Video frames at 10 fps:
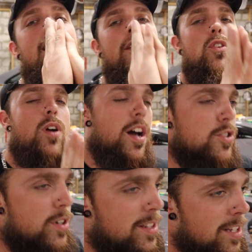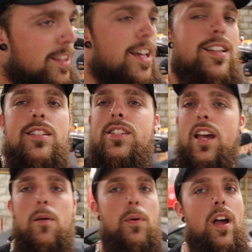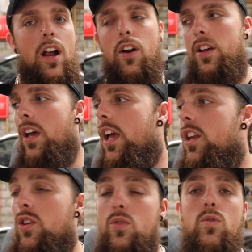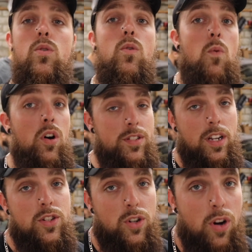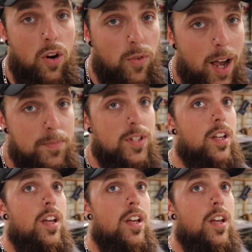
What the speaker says: if you guys are in the Lakeland, Tampa area and you want to get your car wrapped,